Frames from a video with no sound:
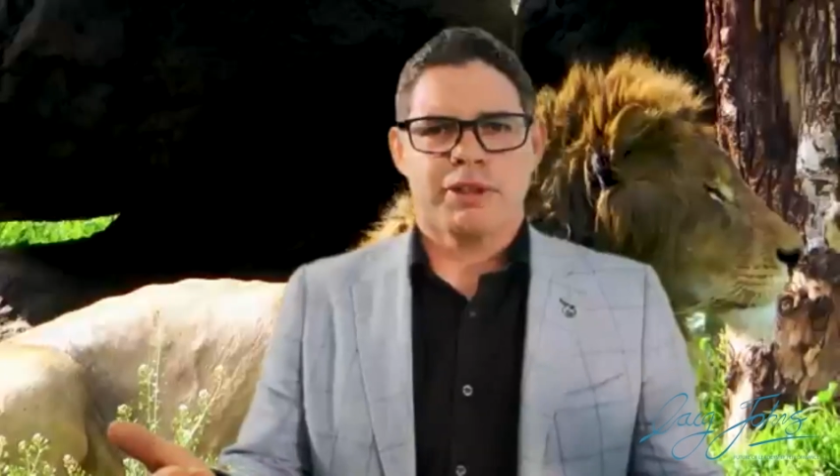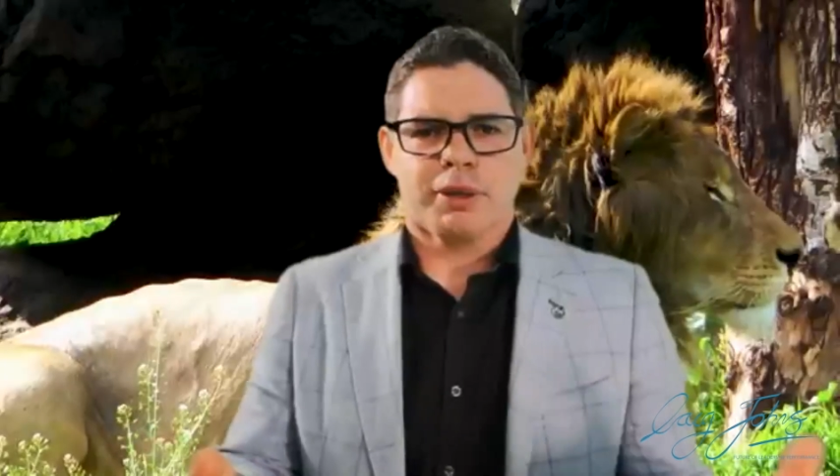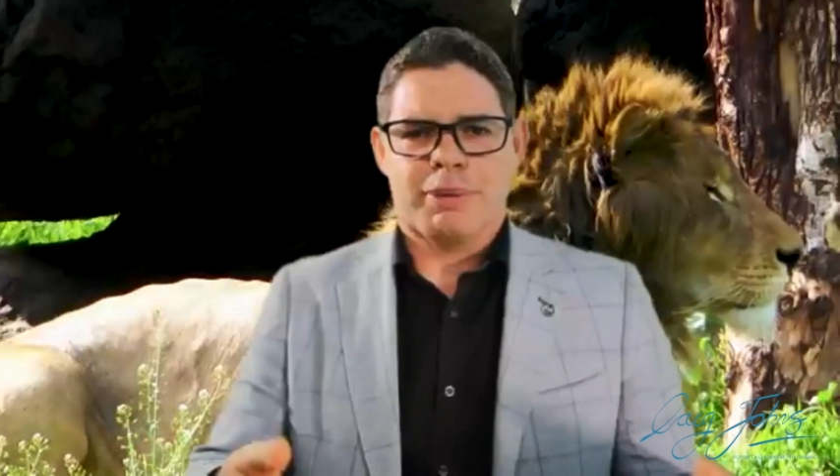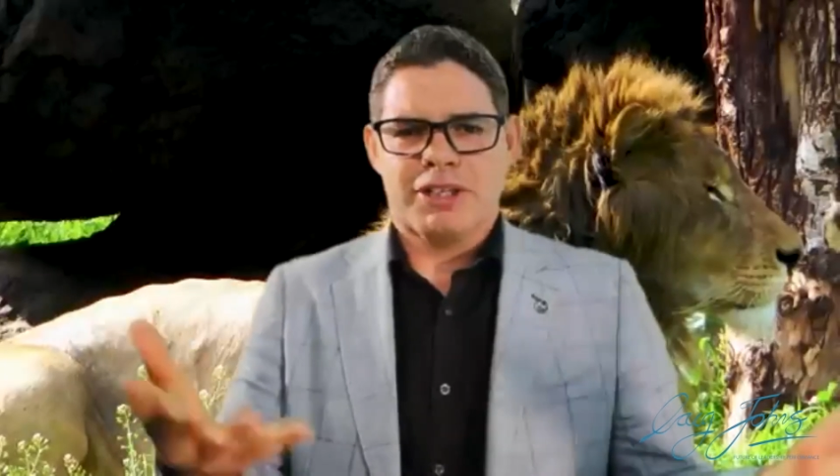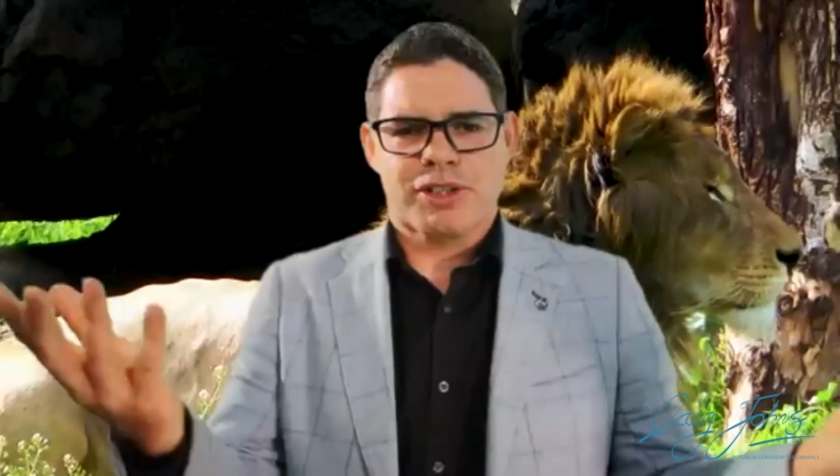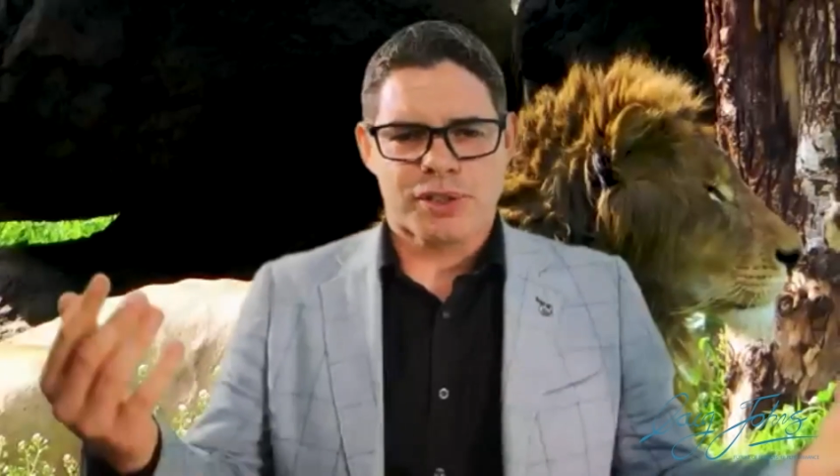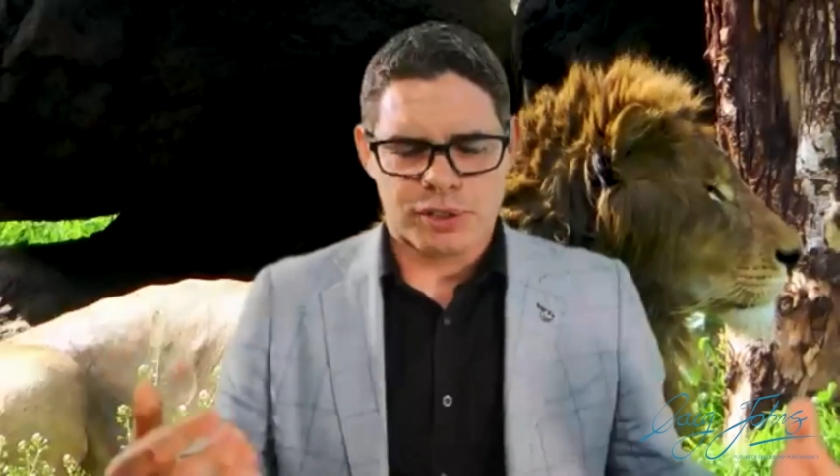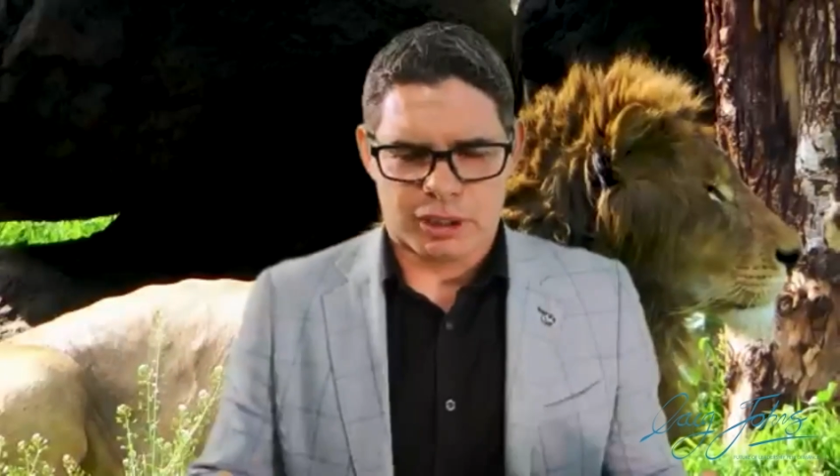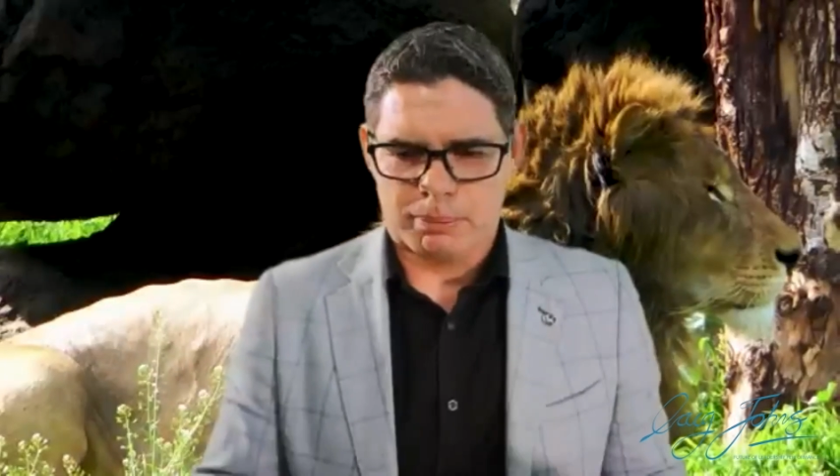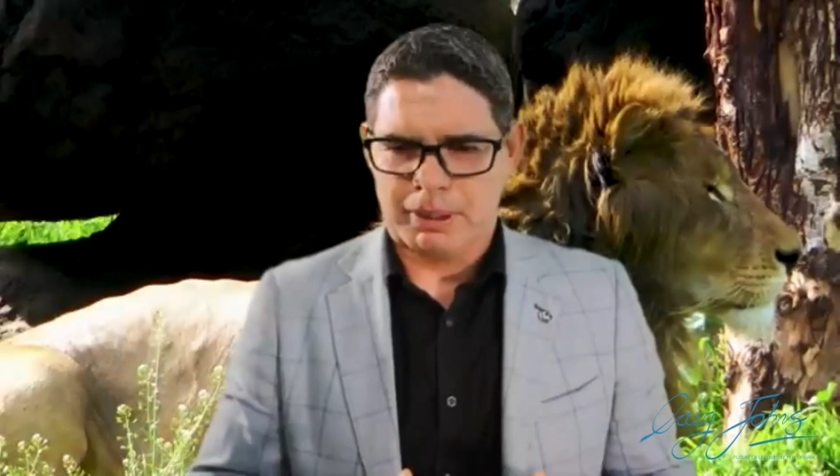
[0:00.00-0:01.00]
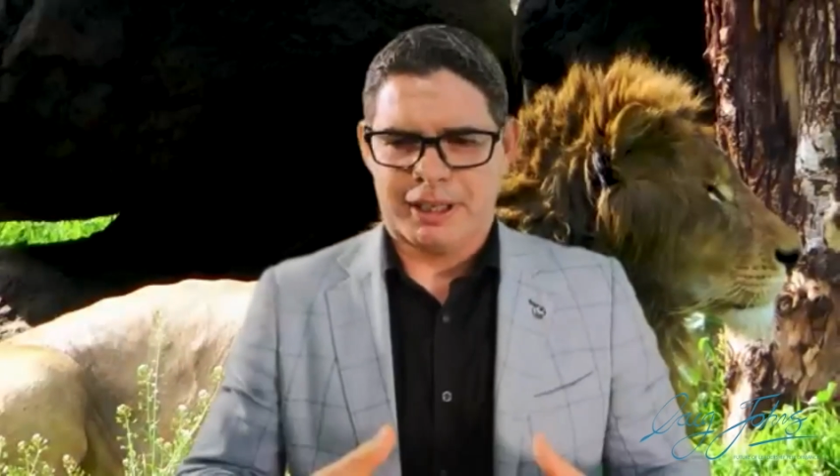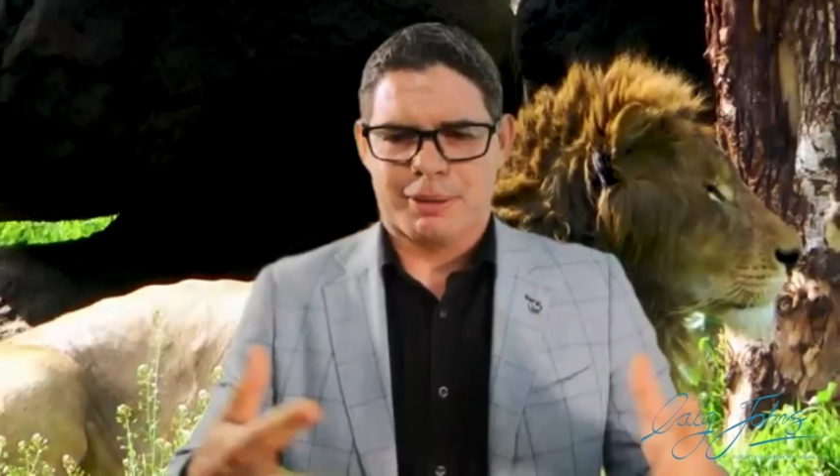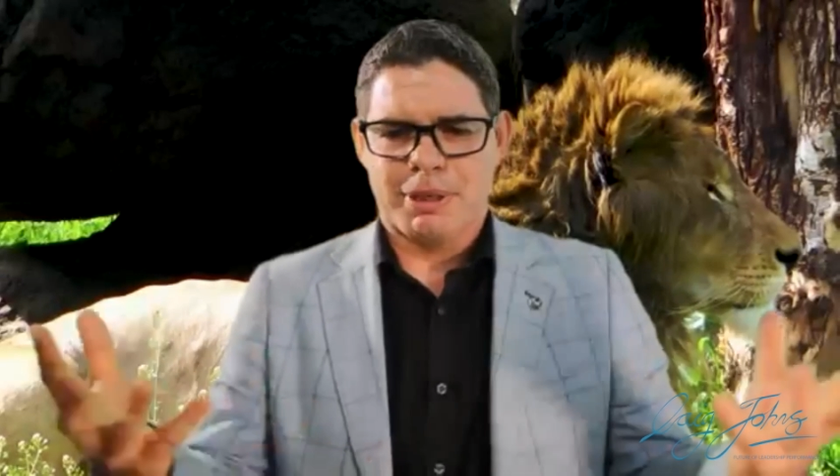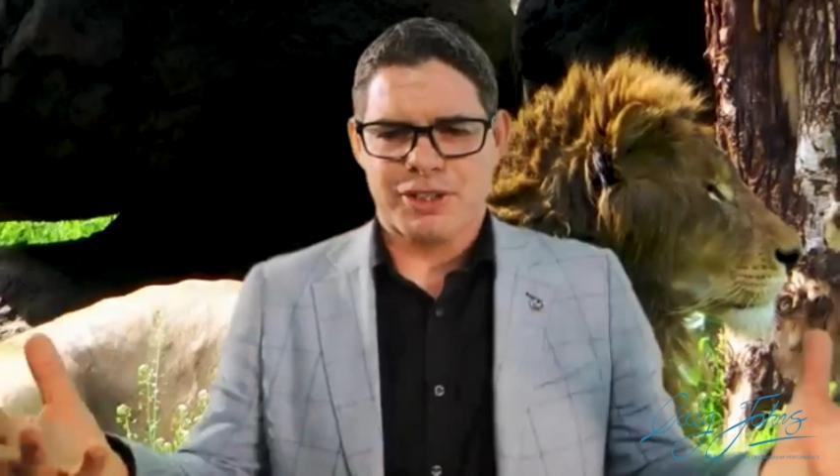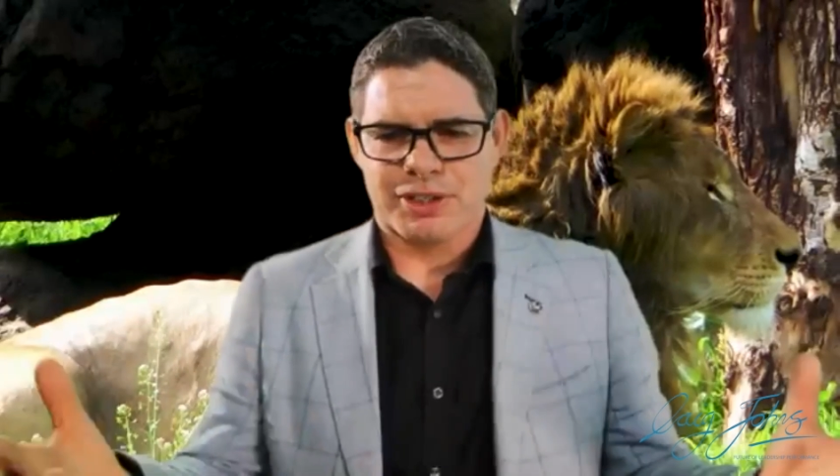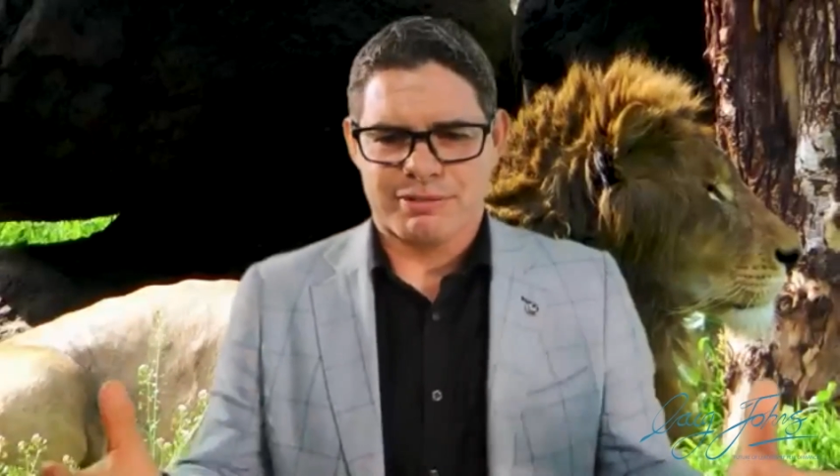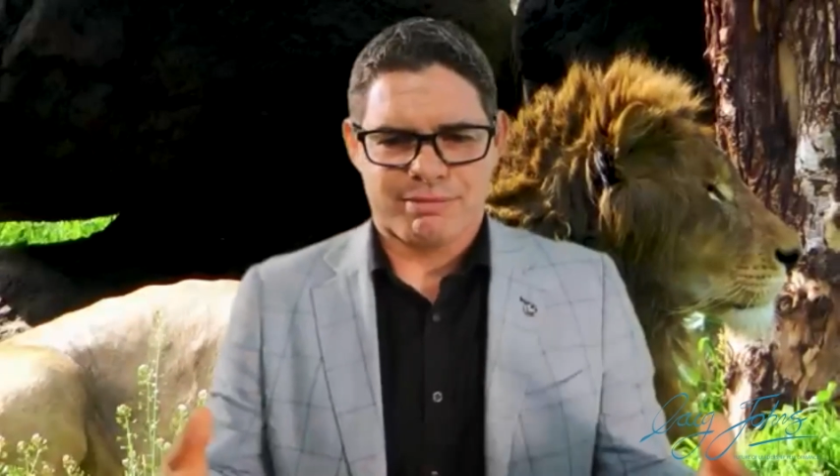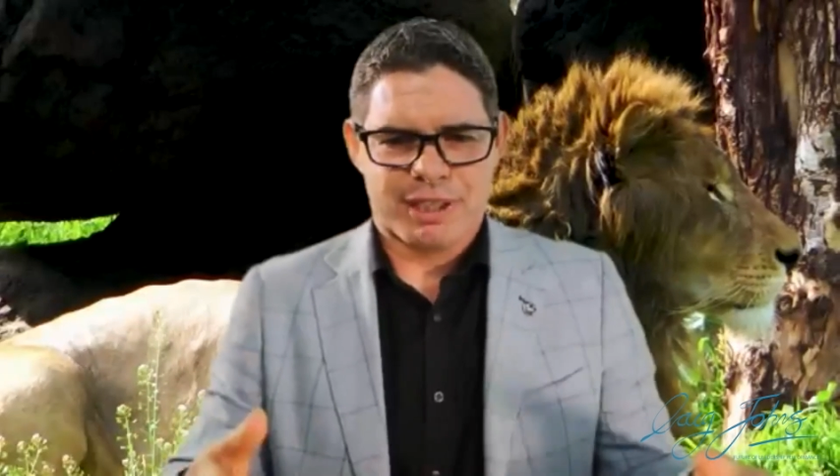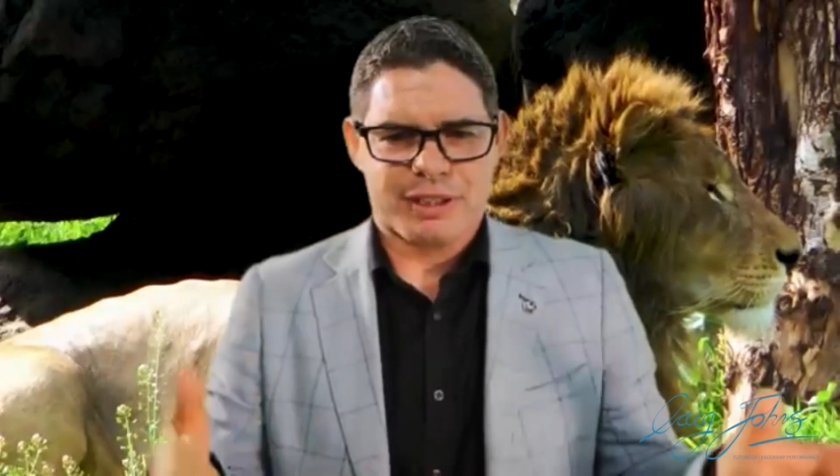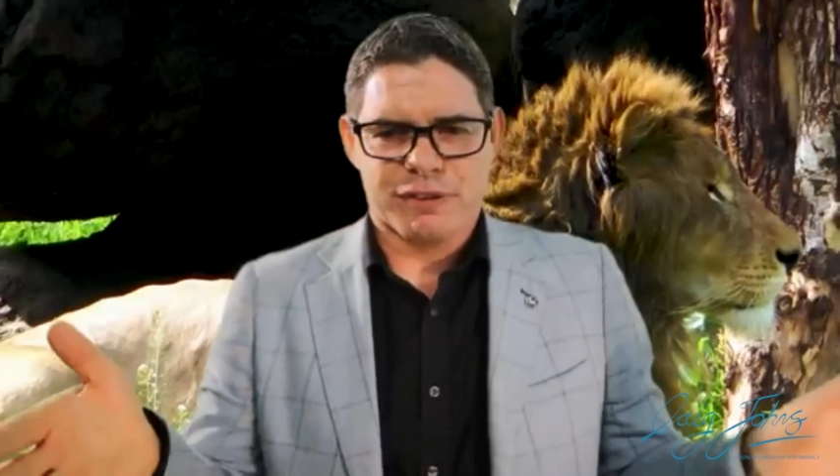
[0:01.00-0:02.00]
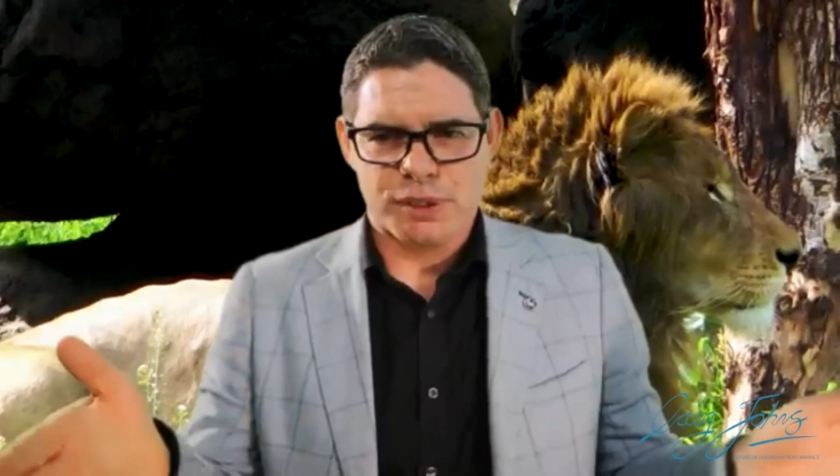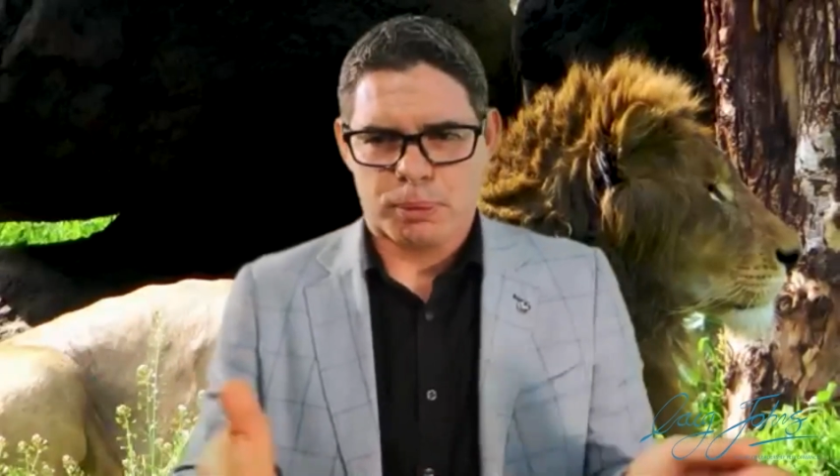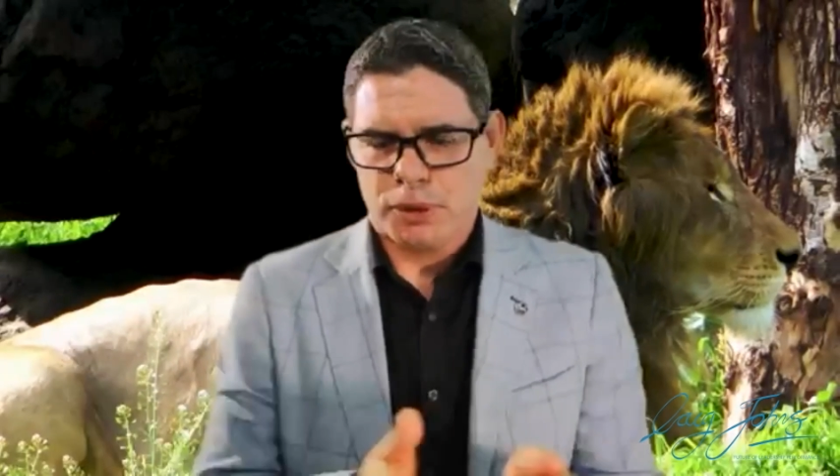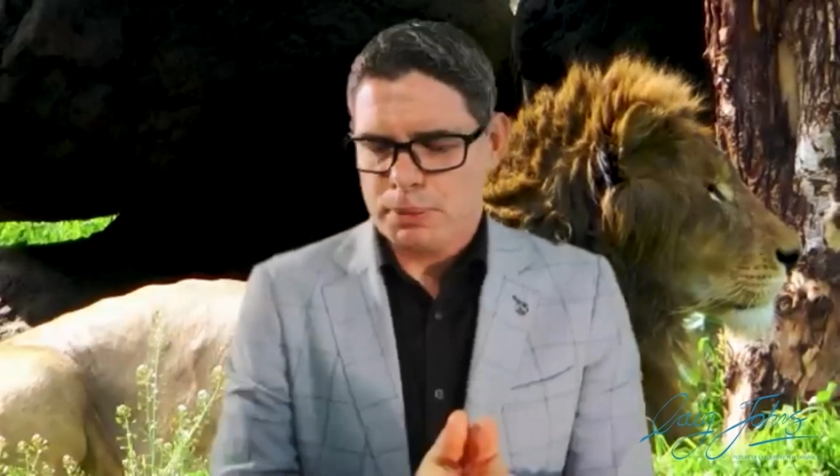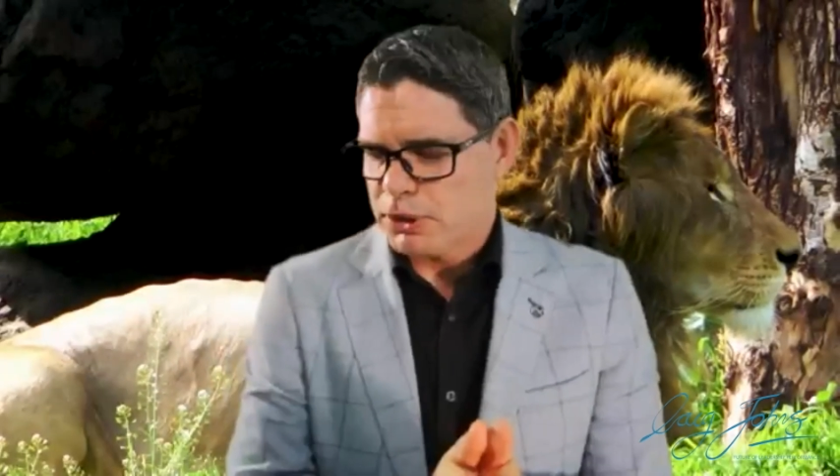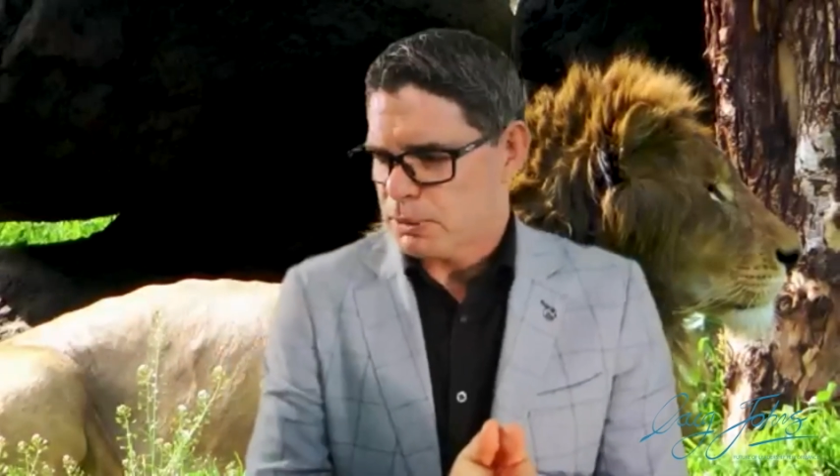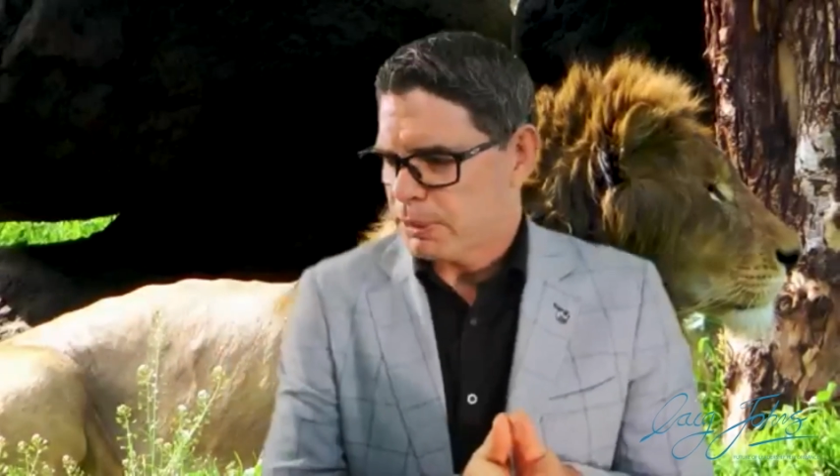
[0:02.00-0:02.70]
can imagine a soccer player, you can imagine a different sports person,